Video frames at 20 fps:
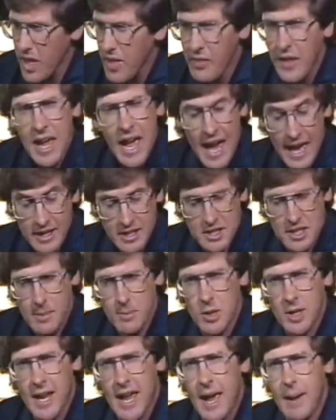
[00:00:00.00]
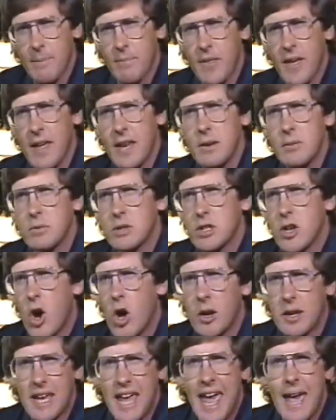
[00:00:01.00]
They had a summer camp then. It was
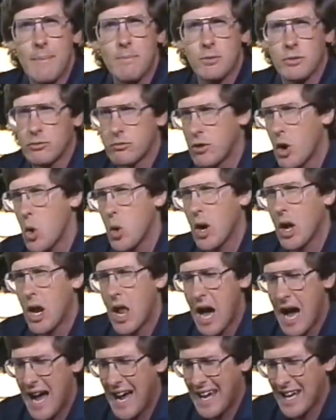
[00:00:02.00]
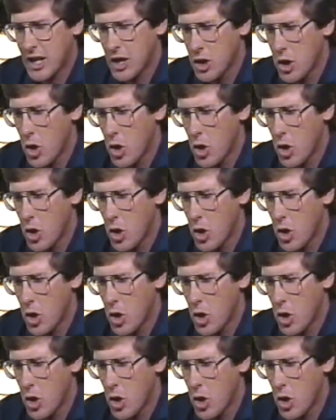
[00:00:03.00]
called Camp Rokelai.